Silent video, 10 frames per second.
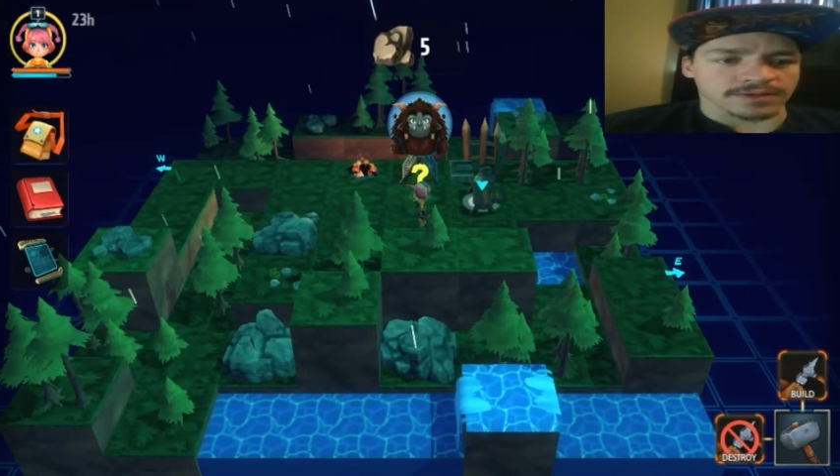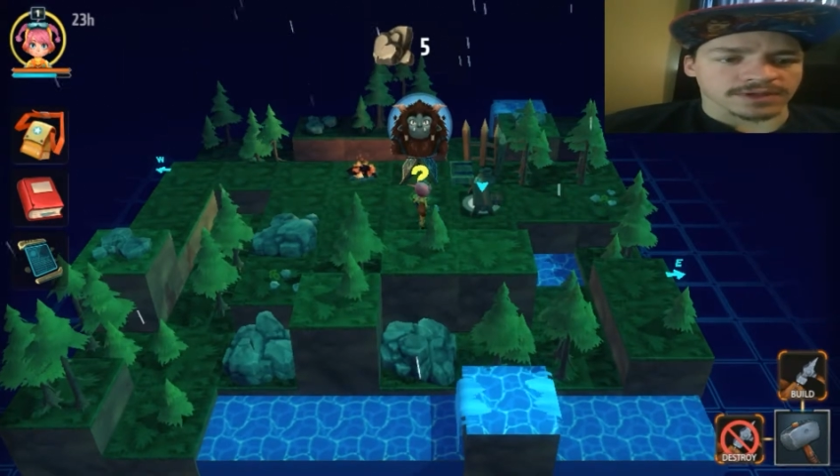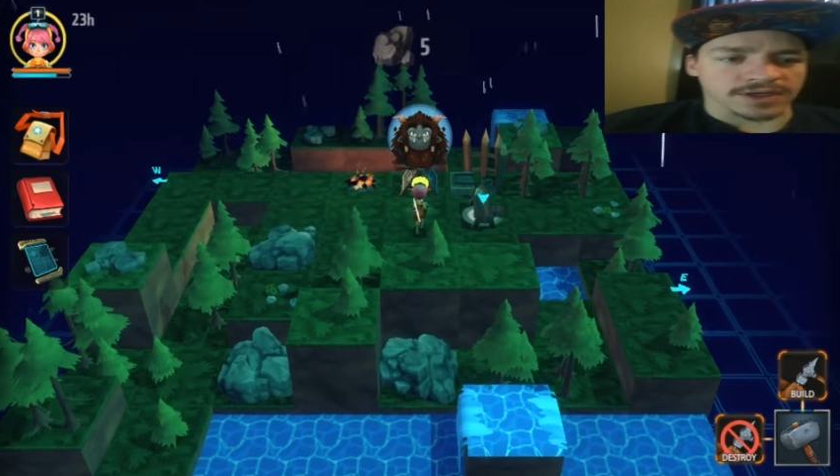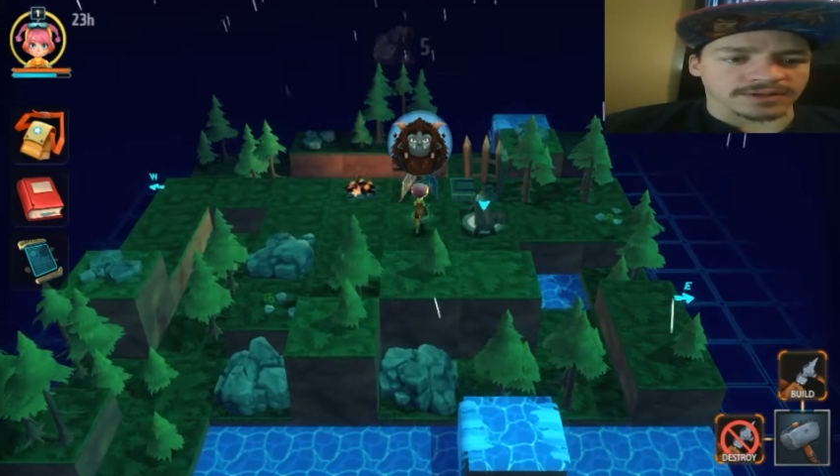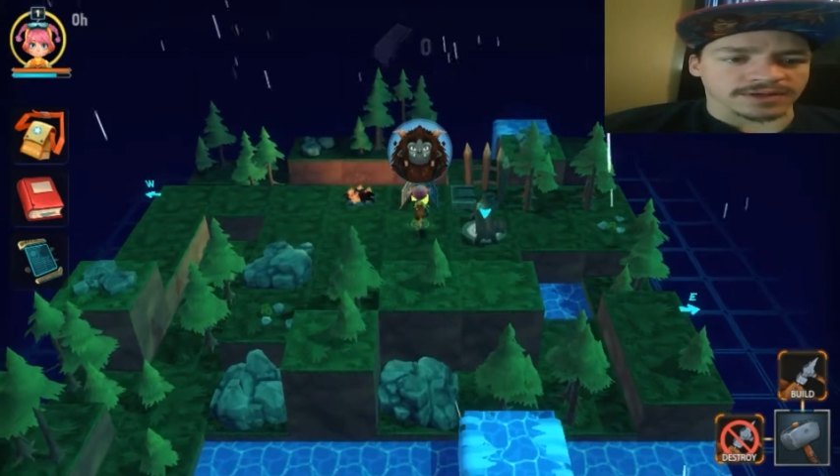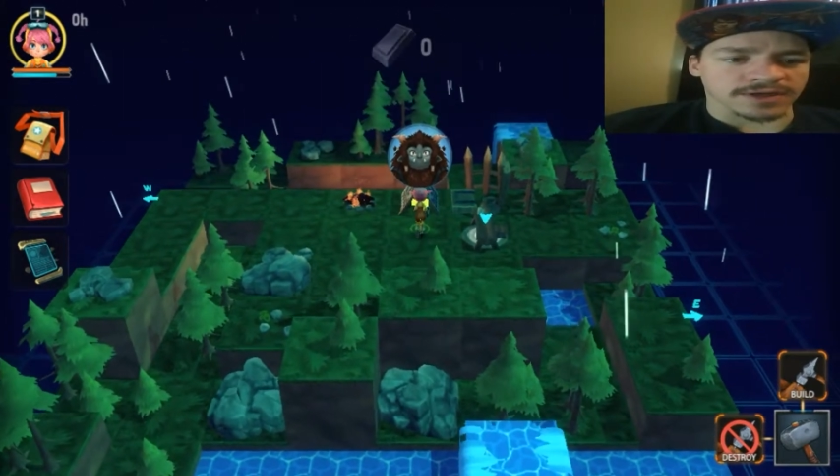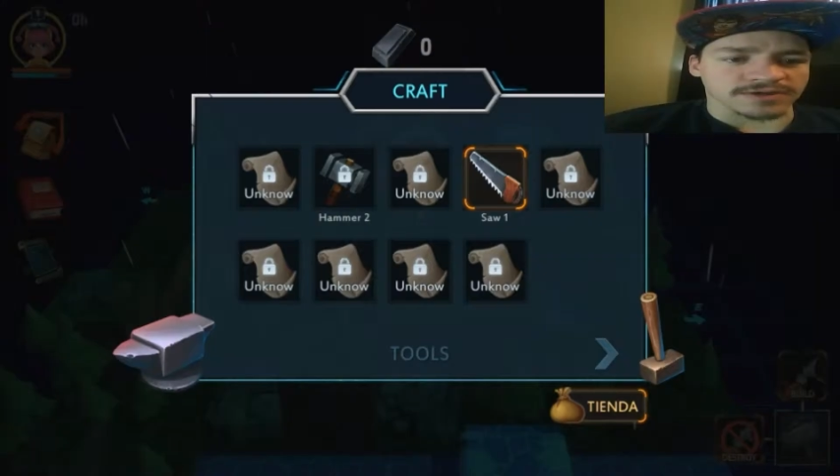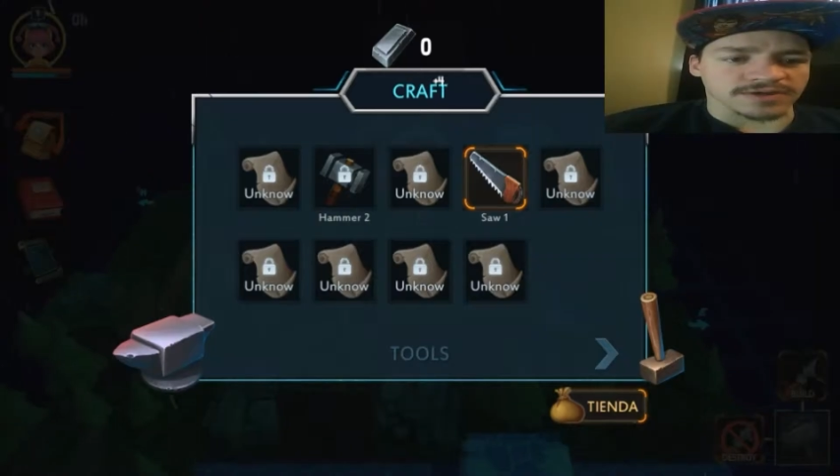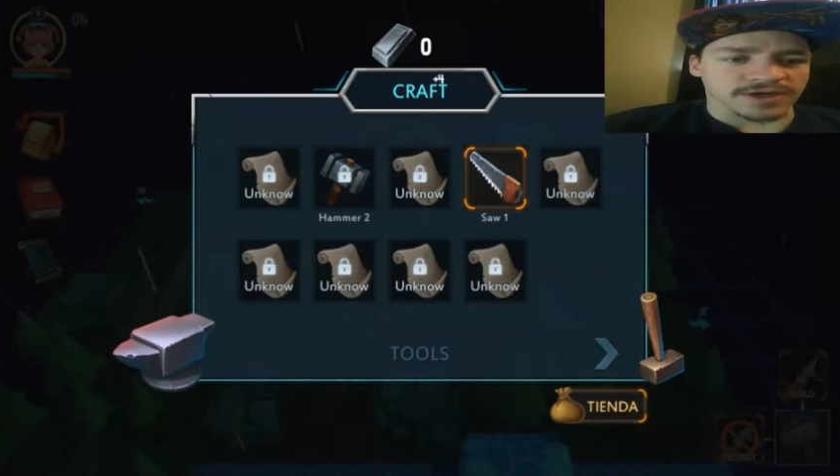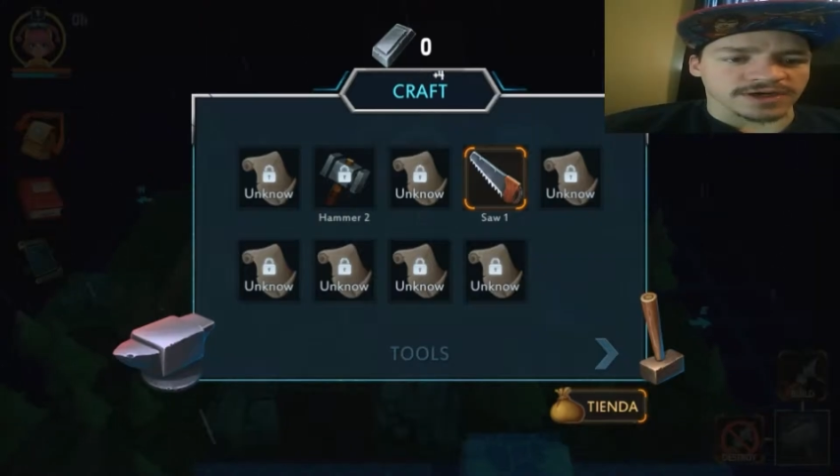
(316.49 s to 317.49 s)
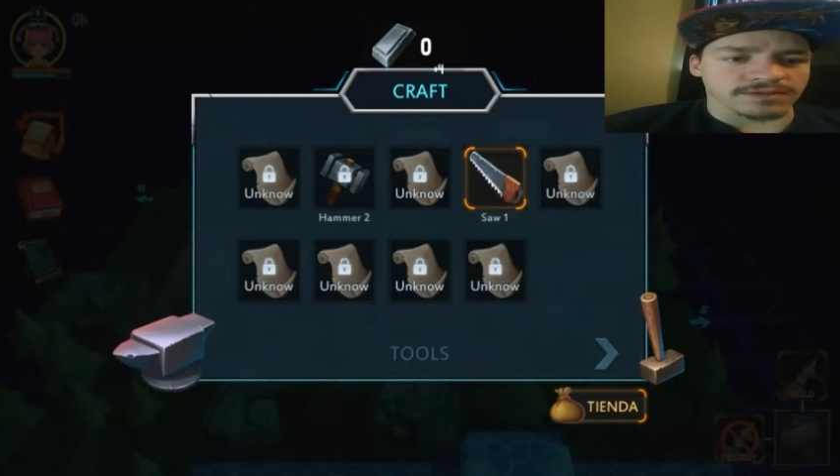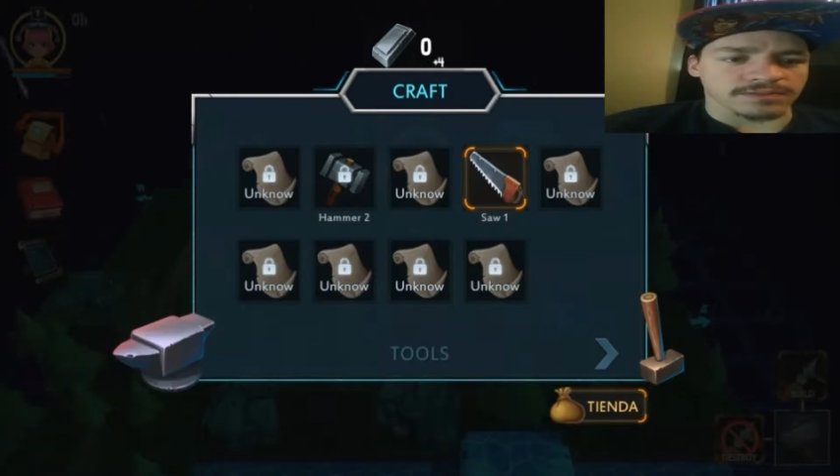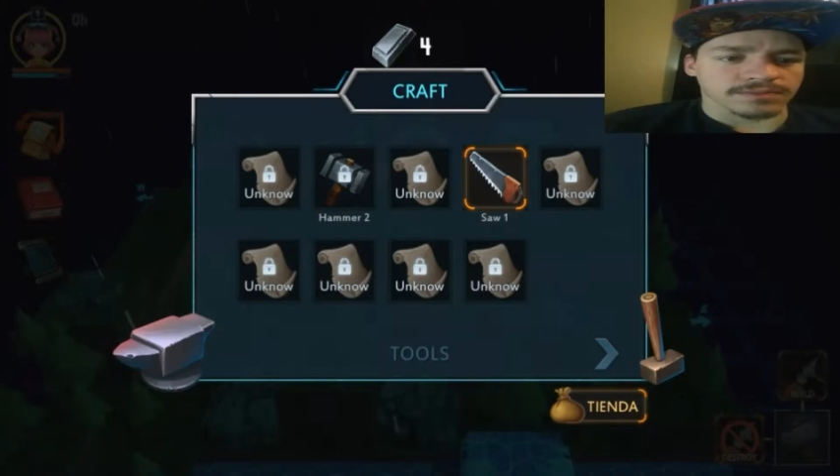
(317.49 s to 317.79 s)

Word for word: Can I get a saw now?